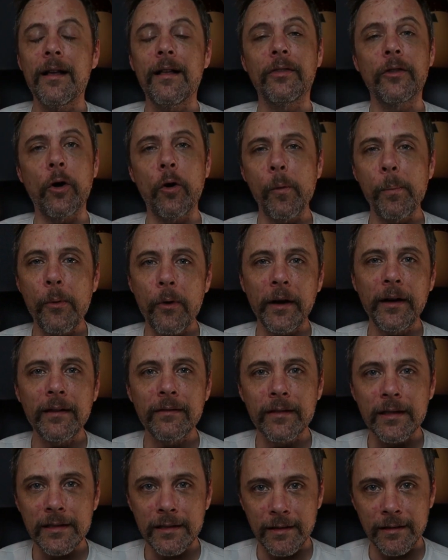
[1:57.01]
The whole point
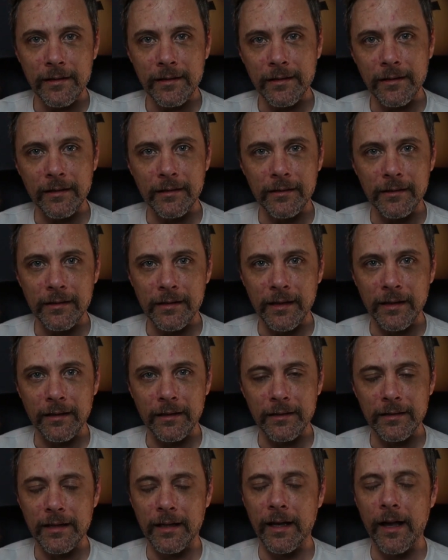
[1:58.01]
of this is
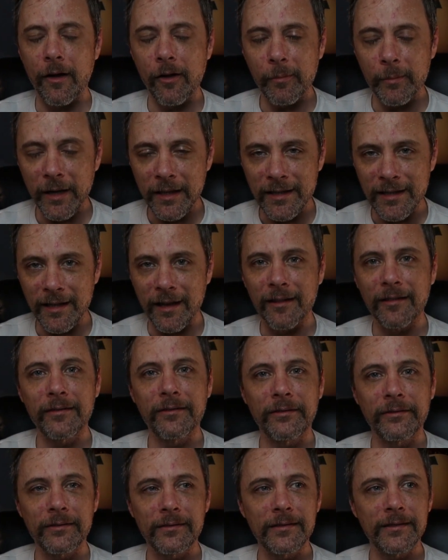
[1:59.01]
to help
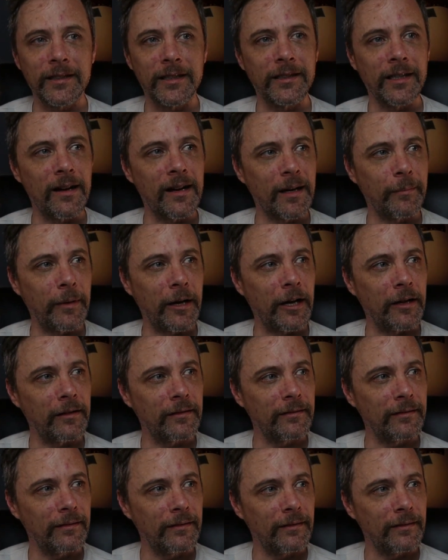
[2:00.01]
myself, to talk
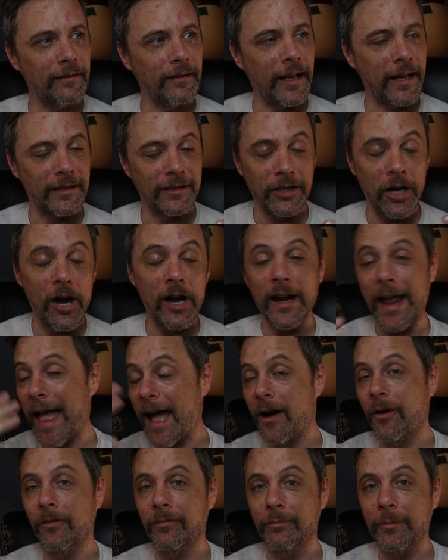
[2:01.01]
about and talk
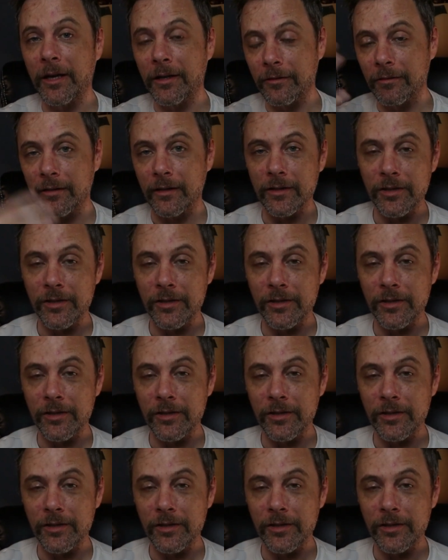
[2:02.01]
out my own